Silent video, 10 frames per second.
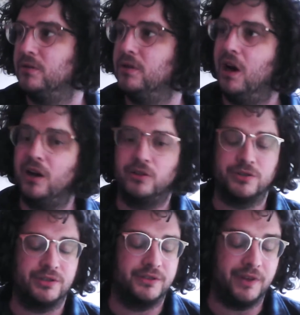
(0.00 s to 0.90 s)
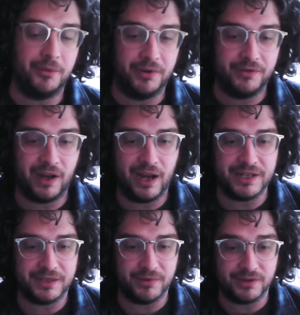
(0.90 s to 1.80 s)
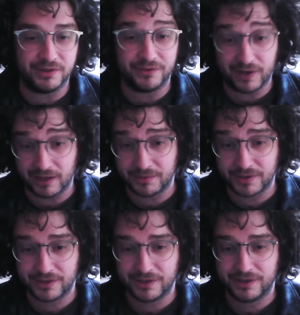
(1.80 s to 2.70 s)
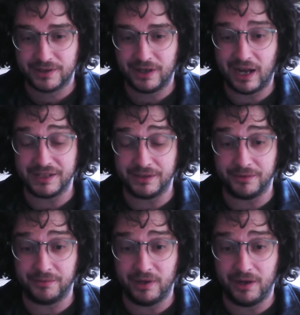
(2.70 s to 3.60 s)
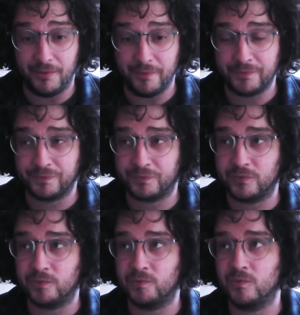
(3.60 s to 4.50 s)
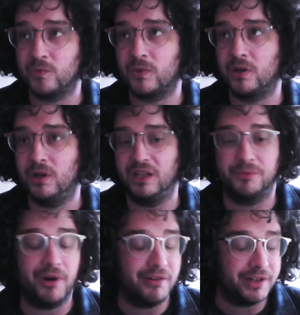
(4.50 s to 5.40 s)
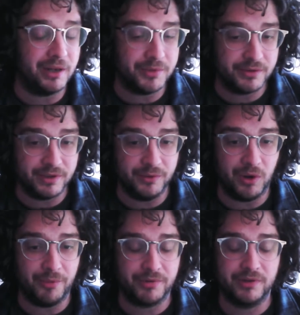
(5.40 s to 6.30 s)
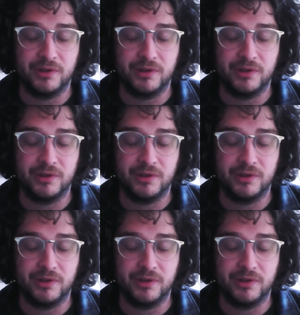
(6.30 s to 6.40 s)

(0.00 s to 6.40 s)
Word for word: articles on the development of how HTML is developed as a um, as a paradigm in the web.